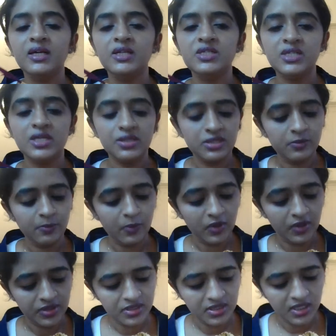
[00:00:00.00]
just
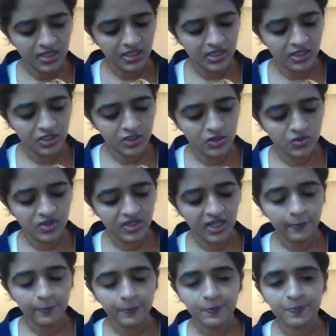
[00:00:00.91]
posterior to
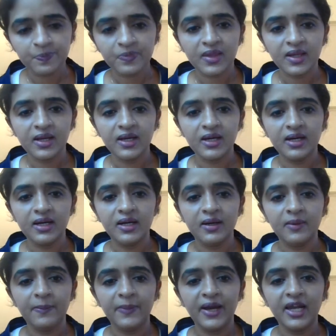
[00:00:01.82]
the
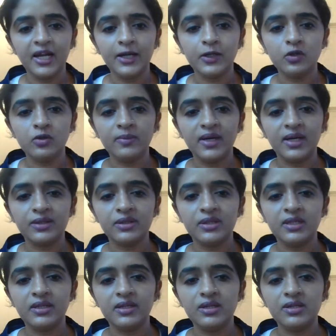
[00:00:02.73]

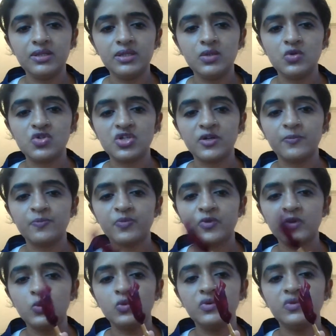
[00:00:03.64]
palatomaxillary suture.
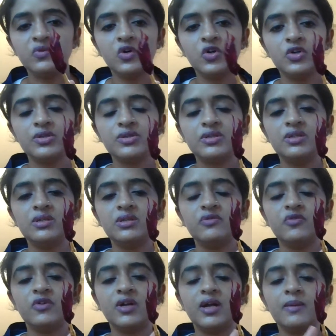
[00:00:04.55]
What is this
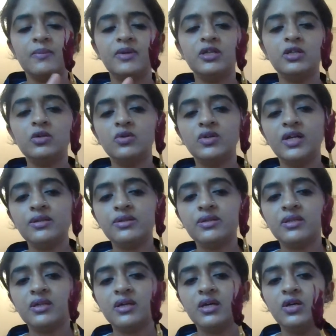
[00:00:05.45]
foramen known
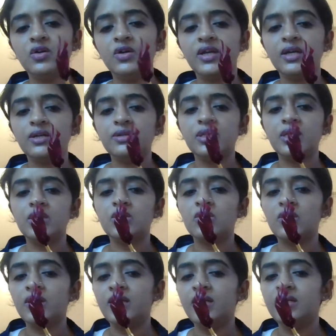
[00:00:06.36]
as? You can see it
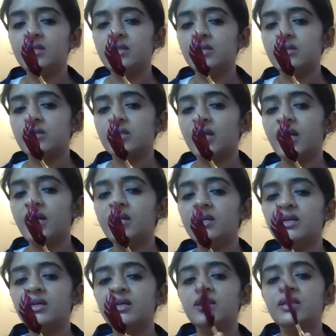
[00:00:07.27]
on either side.
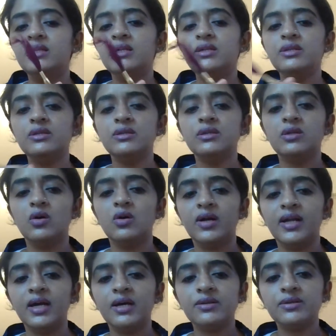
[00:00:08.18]
This is
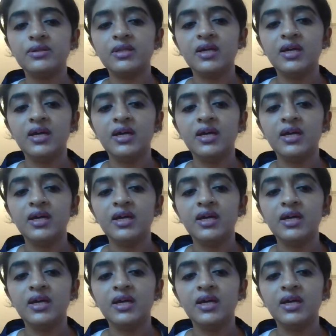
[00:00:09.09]
known as